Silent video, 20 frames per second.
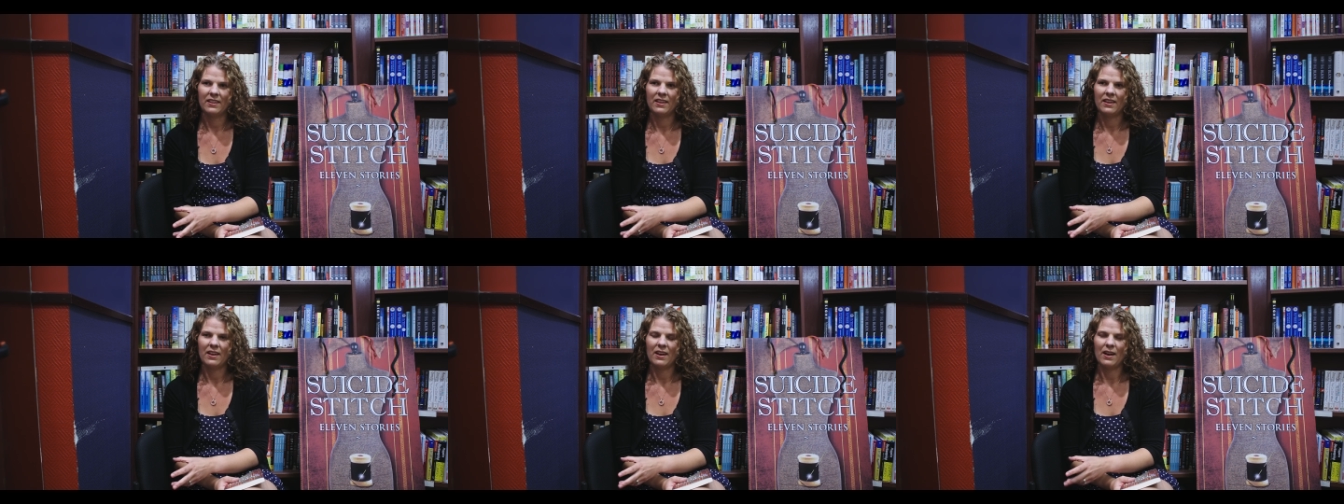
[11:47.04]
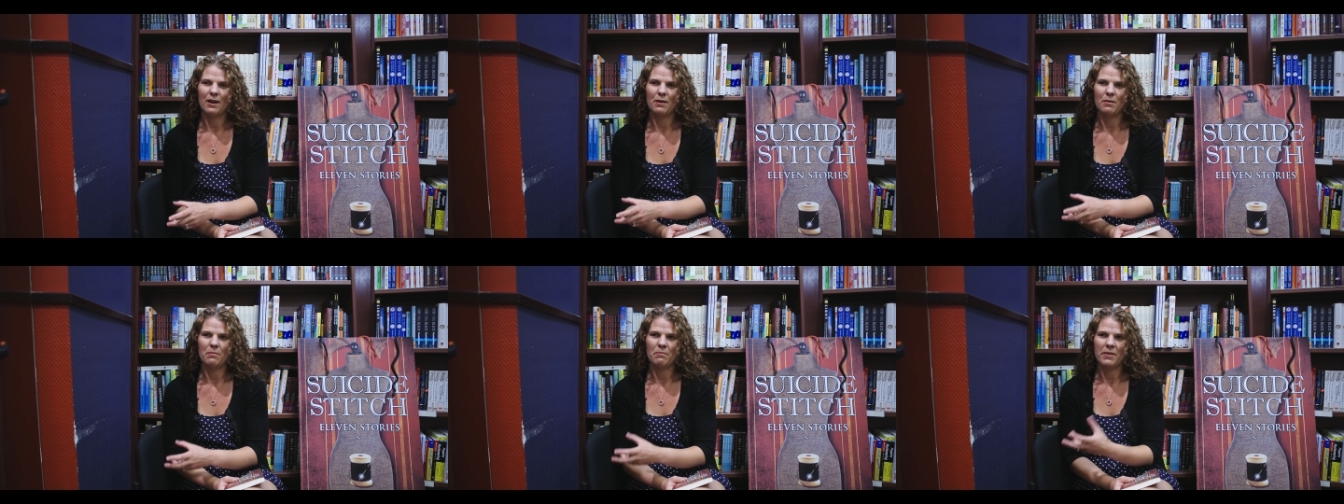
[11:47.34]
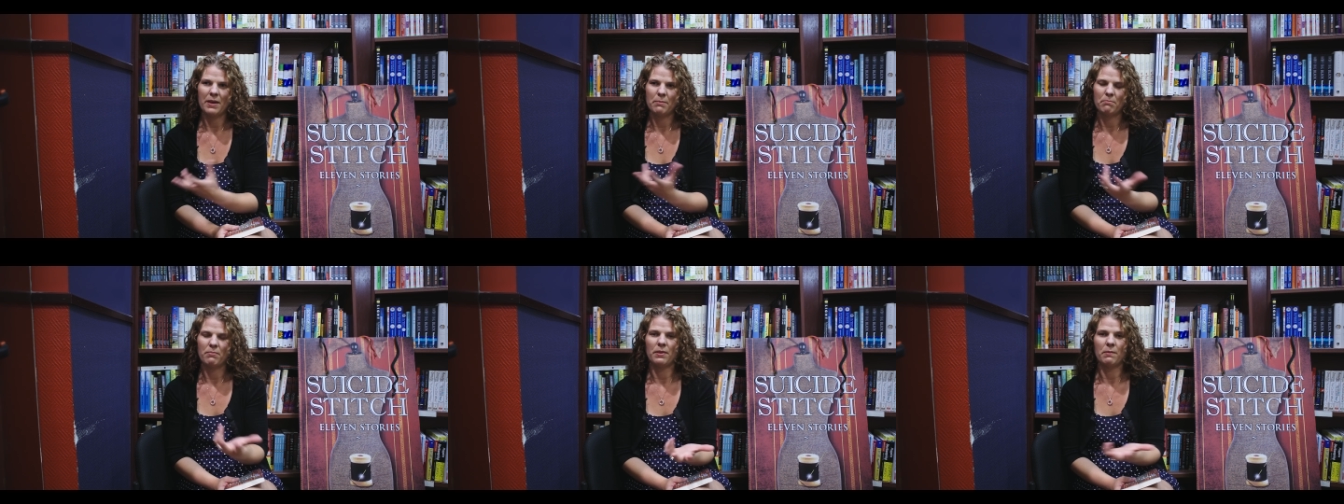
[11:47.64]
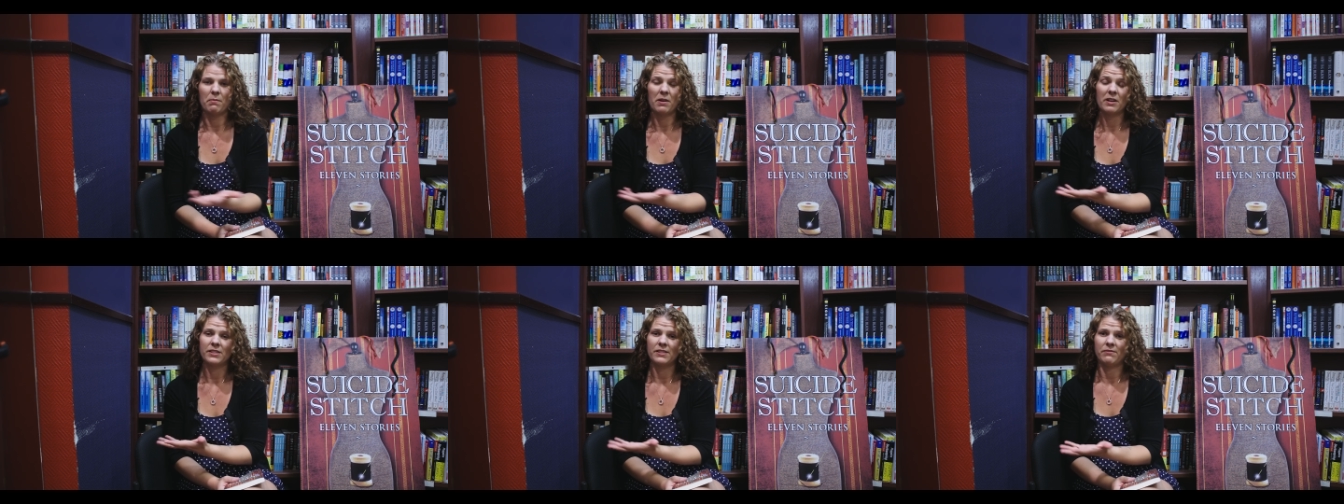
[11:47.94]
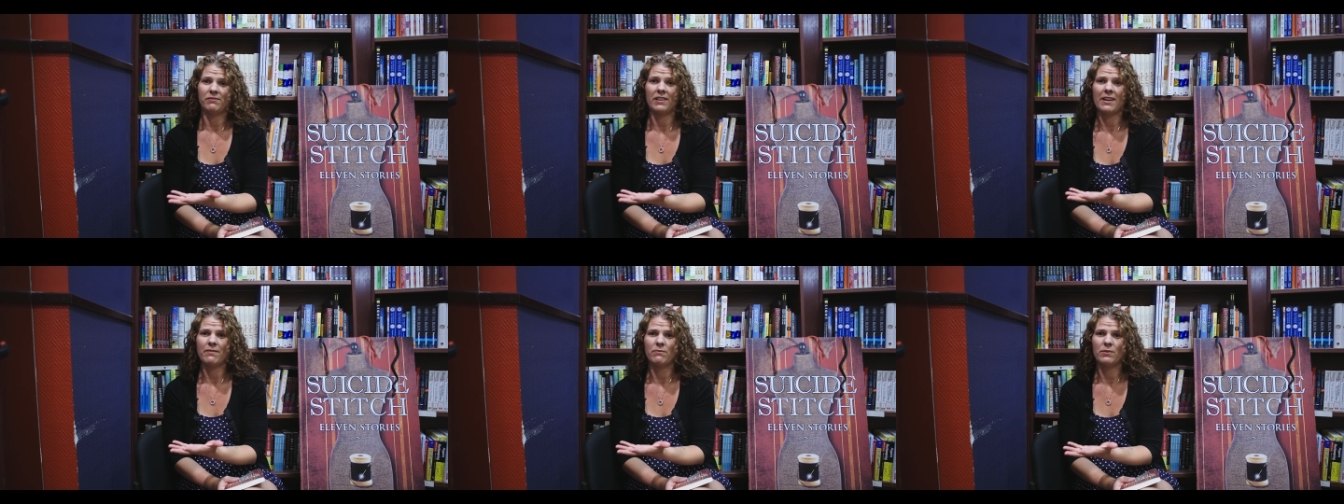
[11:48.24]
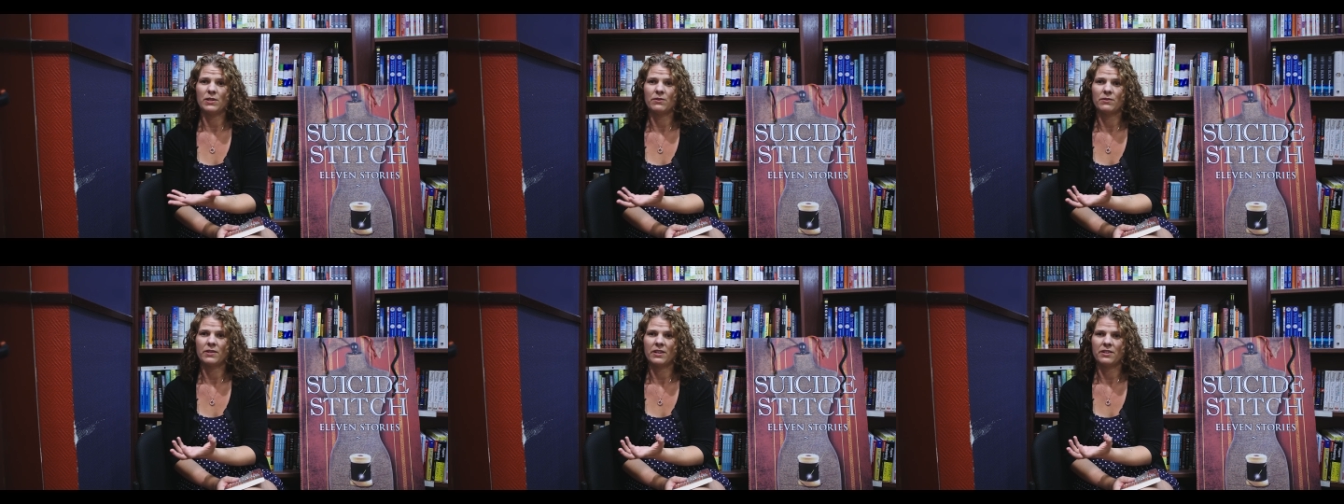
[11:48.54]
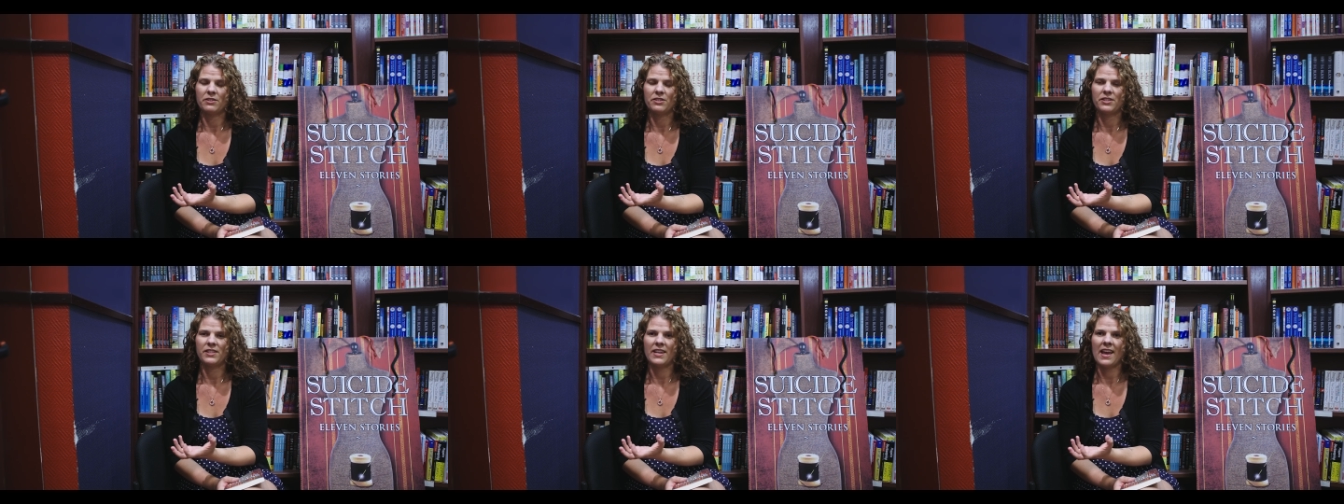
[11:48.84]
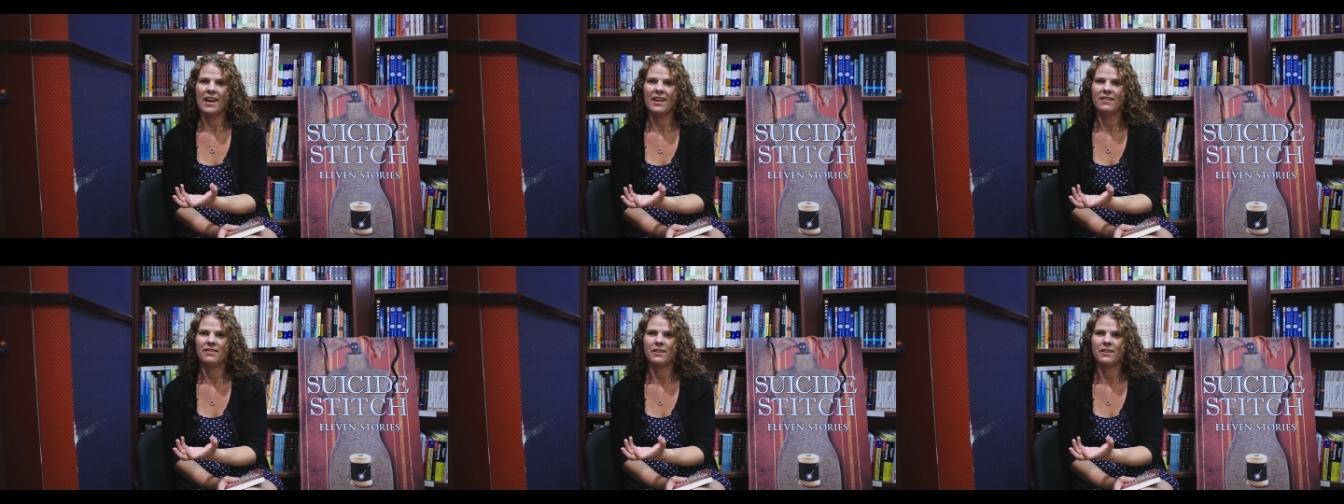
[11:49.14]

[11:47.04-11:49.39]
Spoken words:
and the parts of life we don't understand,